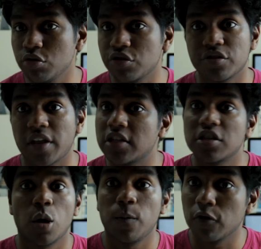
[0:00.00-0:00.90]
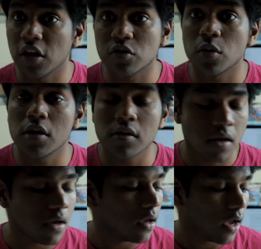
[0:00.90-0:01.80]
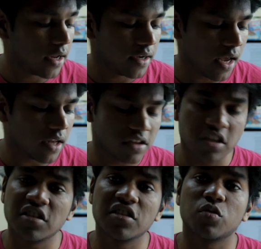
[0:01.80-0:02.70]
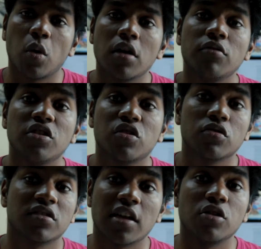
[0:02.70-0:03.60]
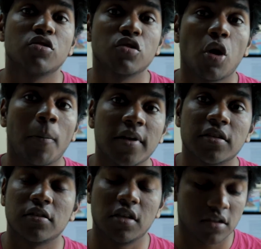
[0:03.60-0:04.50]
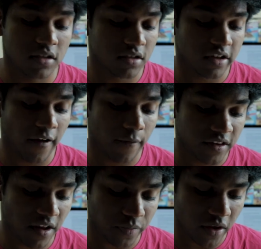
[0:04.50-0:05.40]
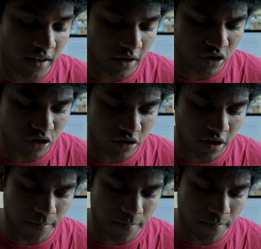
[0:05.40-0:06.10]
so that's helpful as well. And yeah, this is one resource that you should not miss. This is something that you should